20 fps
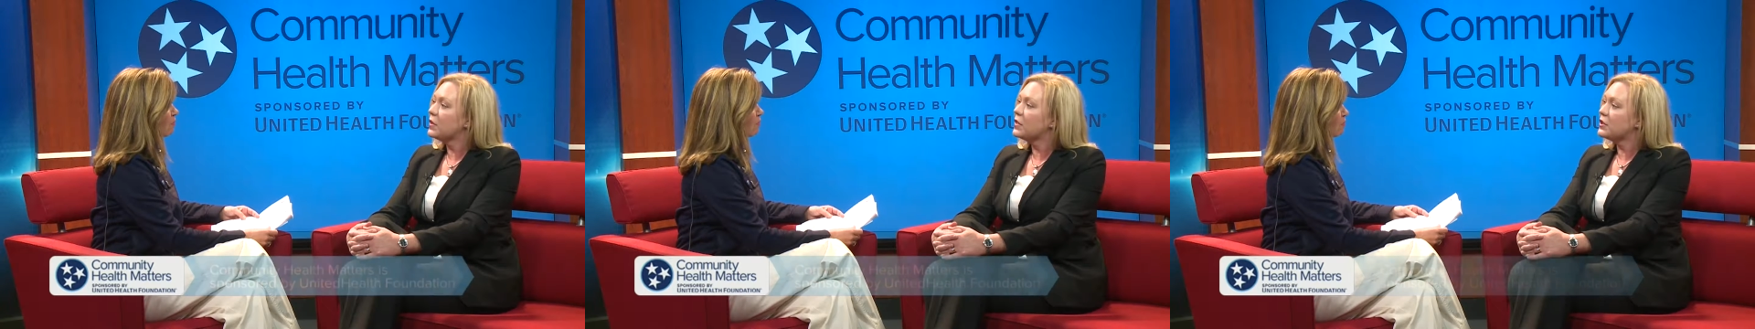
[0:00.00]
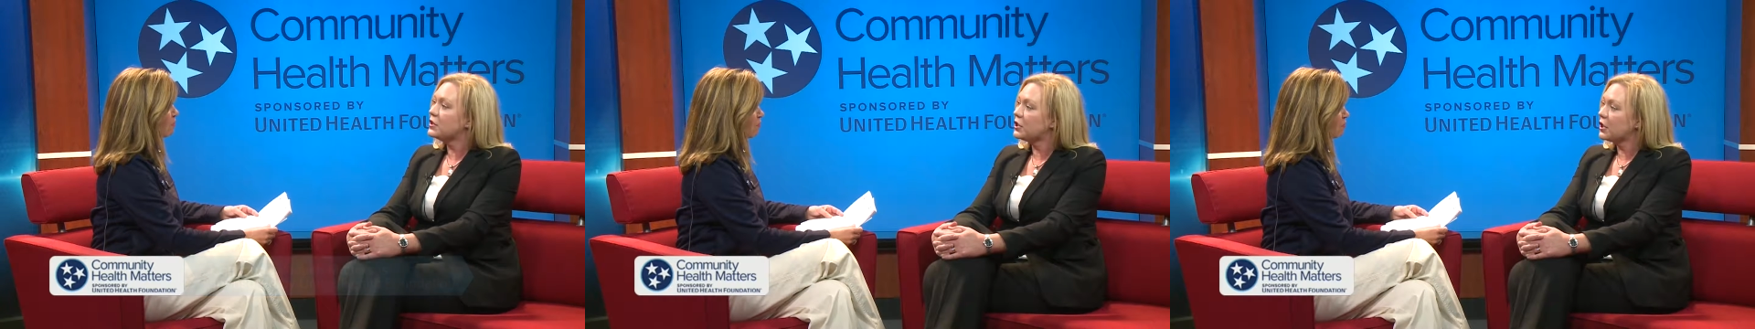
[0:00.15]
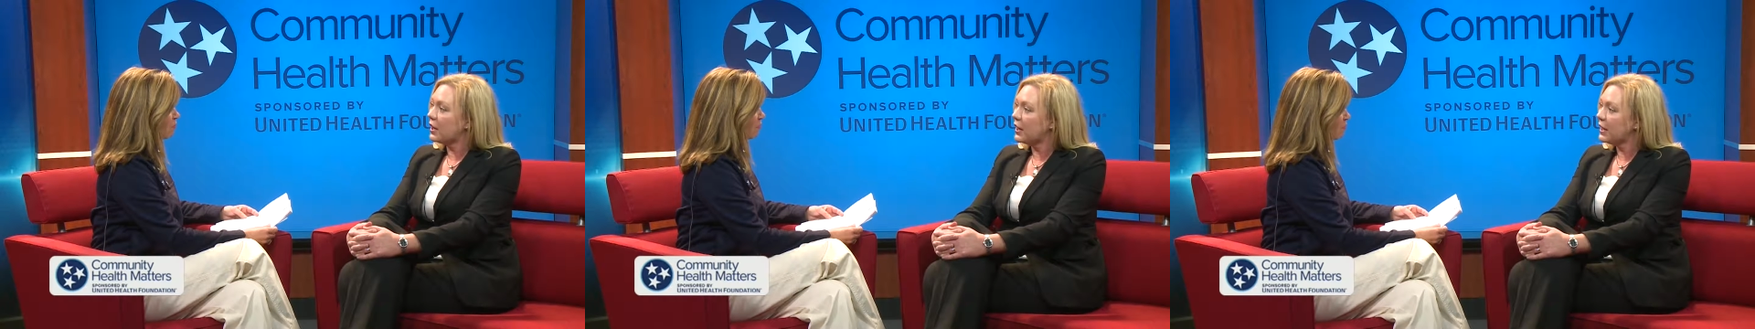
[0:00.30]

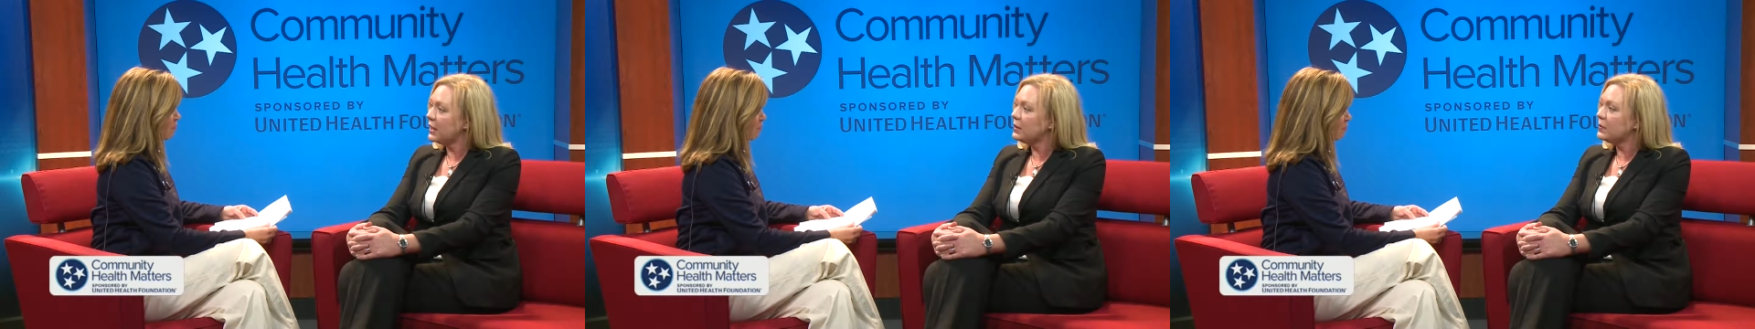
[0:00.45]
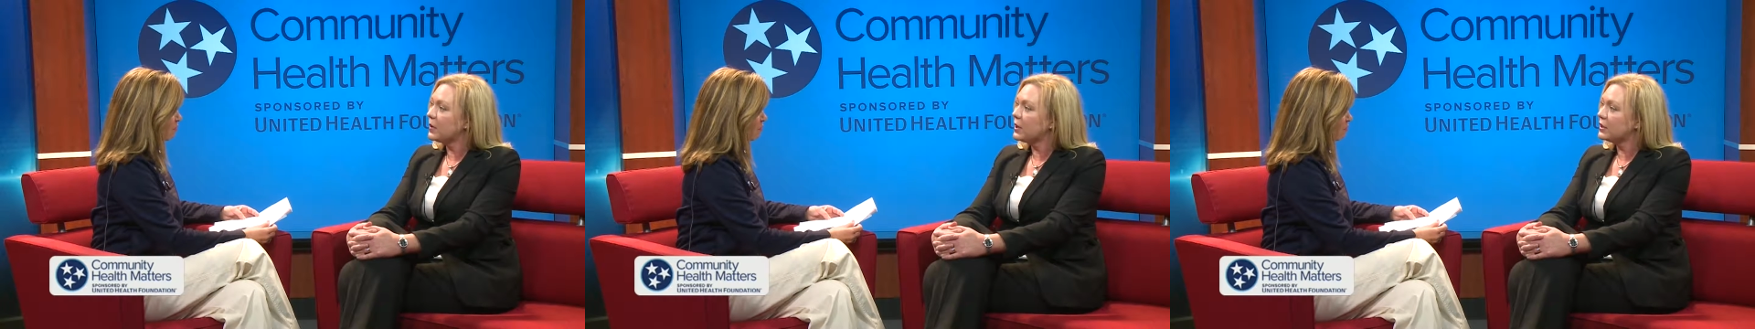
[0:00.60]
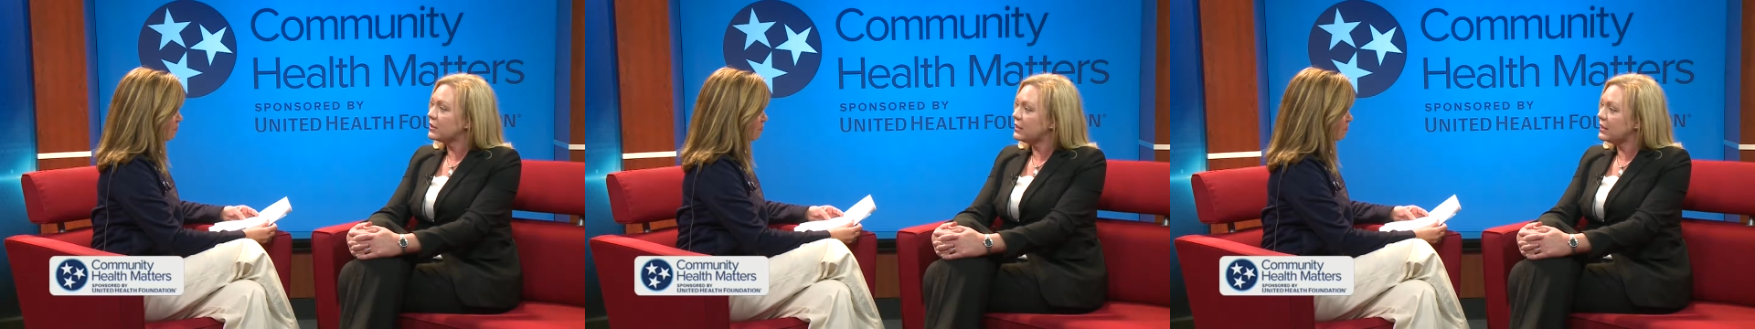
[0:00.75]
with
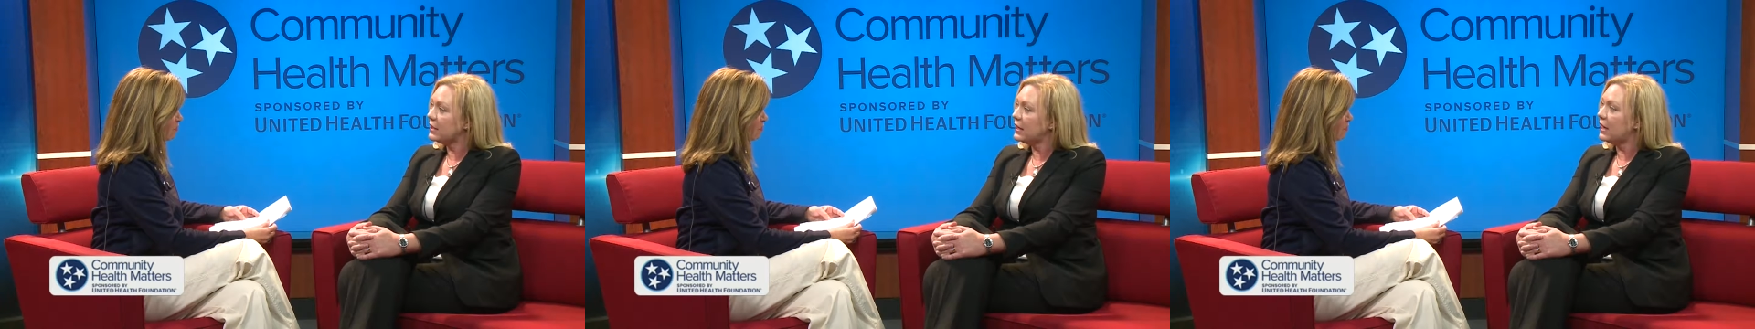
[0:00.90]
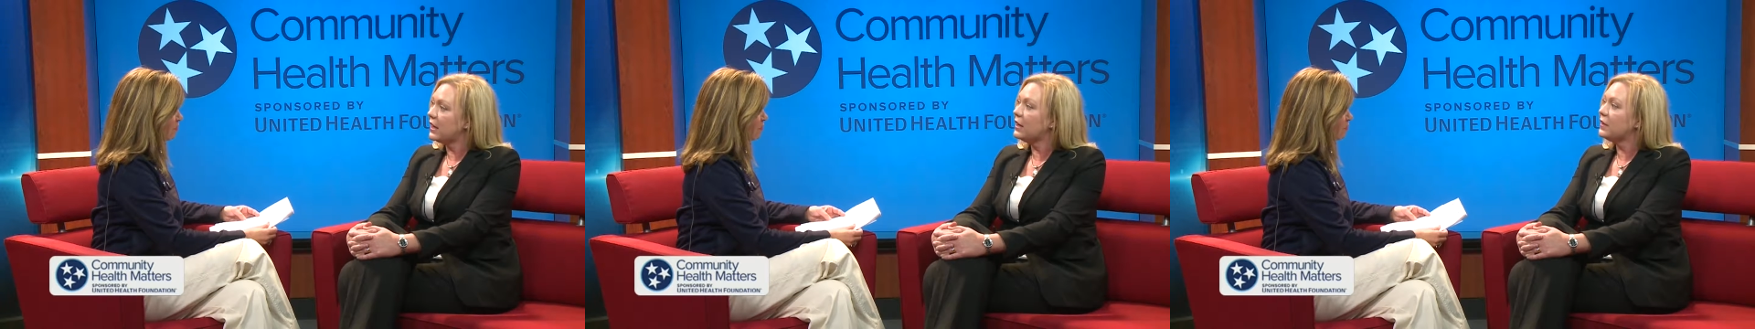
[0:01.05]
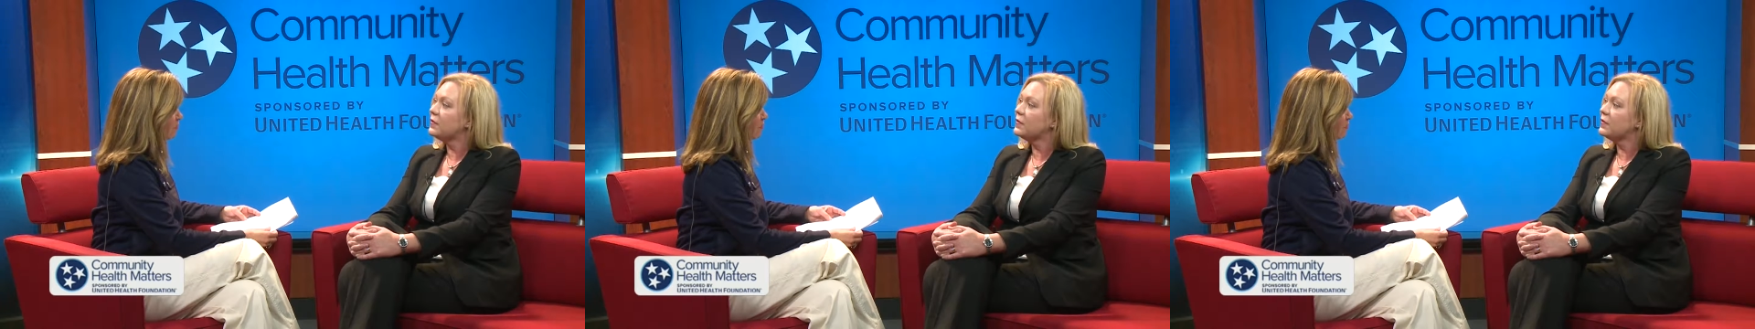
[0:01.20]
trained personnel,